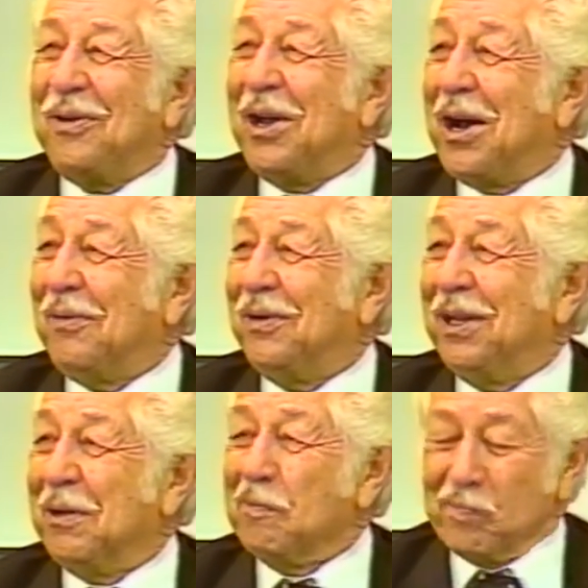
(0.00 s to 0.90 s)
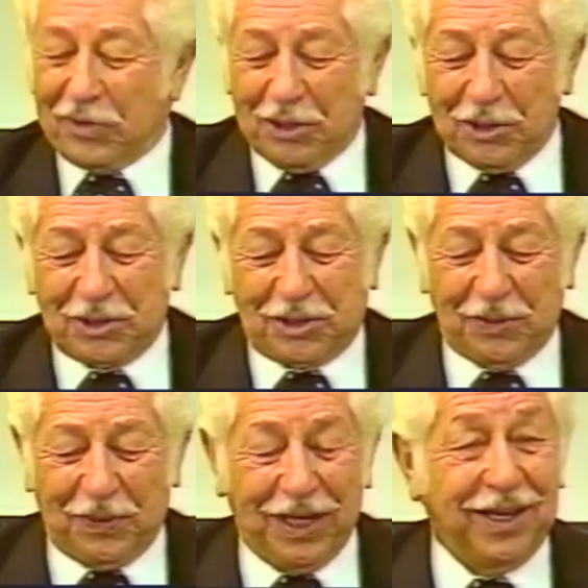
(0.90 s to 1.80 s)
Viavi used
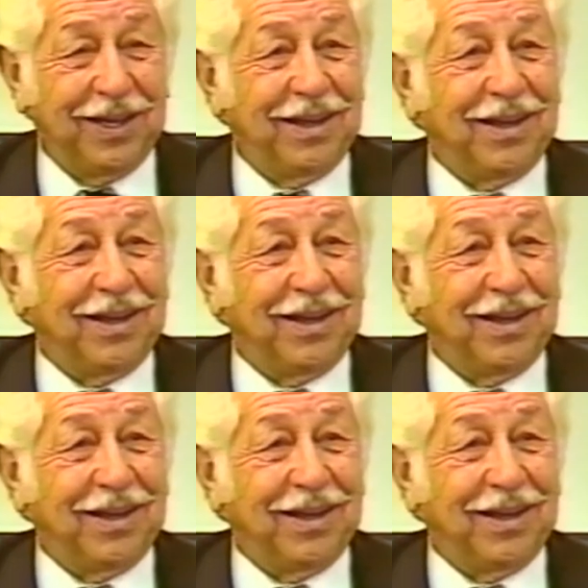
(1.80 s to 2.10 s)
to be